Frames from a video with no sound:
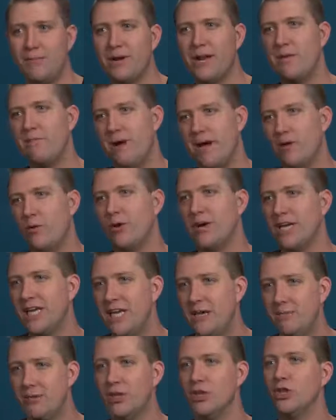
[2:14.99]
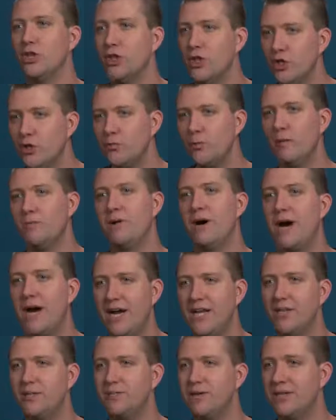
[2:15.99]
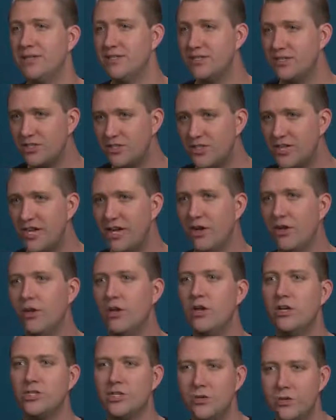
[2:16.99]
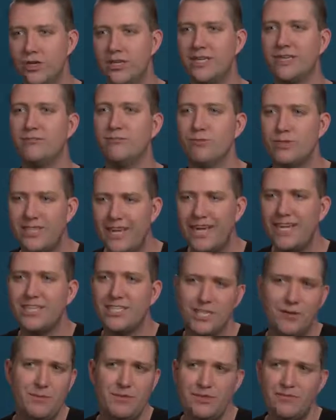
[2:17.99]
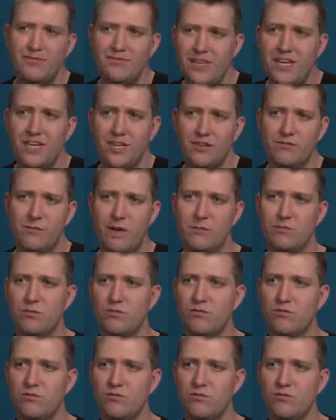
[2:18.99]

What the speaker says: but I might want to keep it a little bit behind the beat still, so it retains some of the feel of my